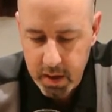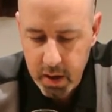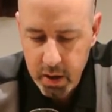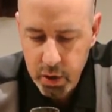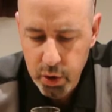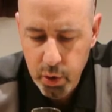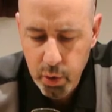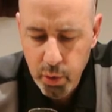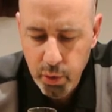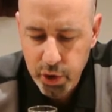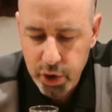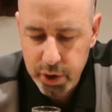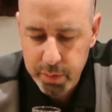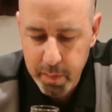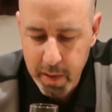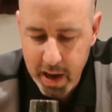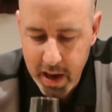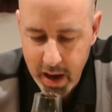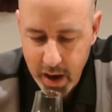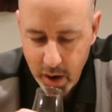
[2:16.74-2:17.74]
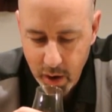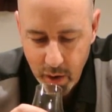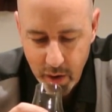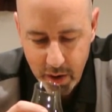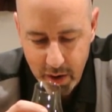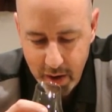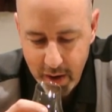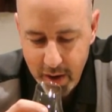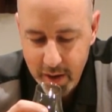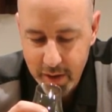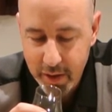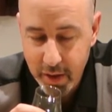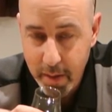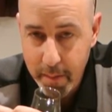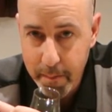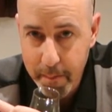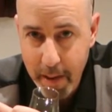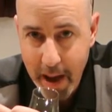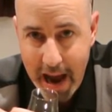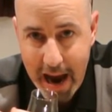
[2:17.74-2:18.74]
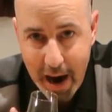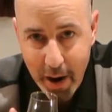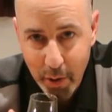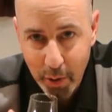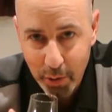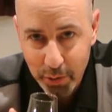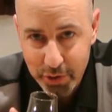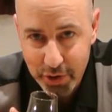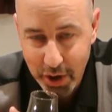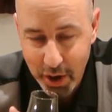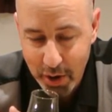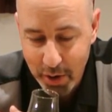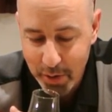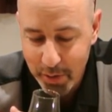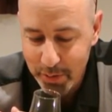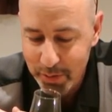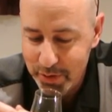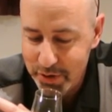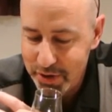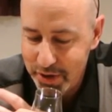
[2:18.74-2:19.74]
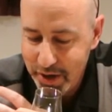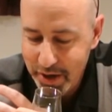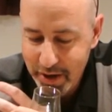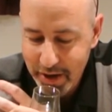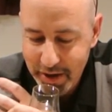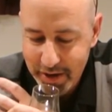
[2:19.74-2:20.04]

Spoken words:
You smell the barrel tones,